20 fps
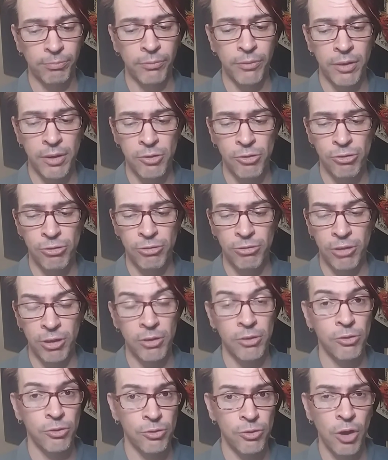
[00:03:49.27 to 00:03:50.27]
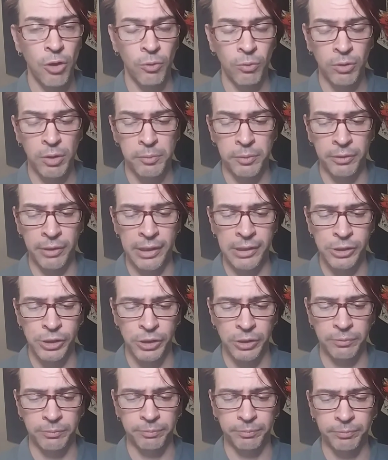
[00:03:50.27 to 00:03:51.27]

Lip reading: This is no liberation.